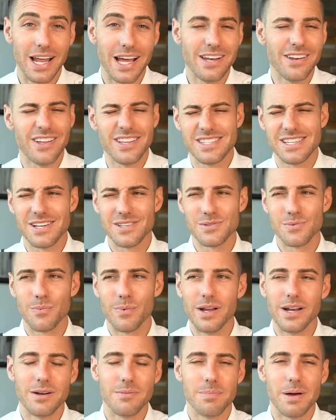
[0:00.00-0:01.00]
I know that sounds
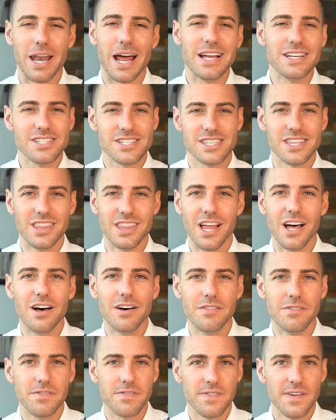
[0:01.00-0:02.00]
weird, but I just
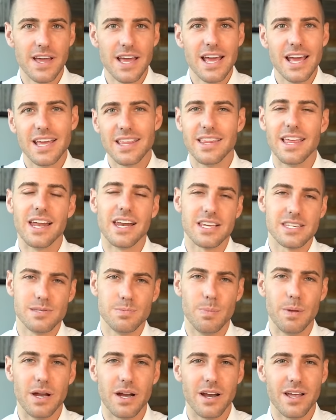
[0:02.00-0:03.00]
love that
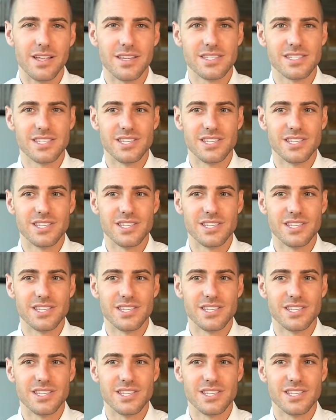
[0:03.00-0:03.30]
experience.